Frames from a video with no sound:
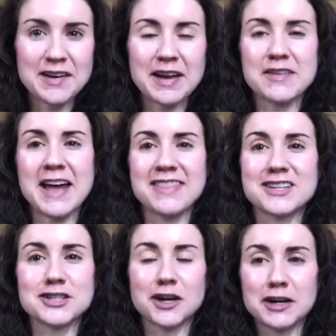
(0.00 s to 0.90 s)
I've had this
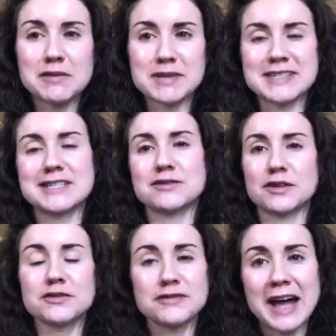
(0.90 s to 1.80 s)
current business for
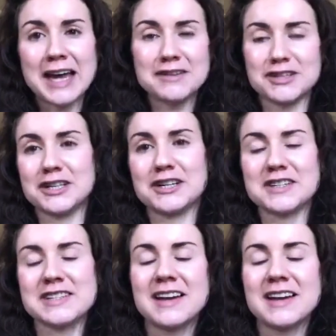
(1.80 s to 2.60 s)
5 years.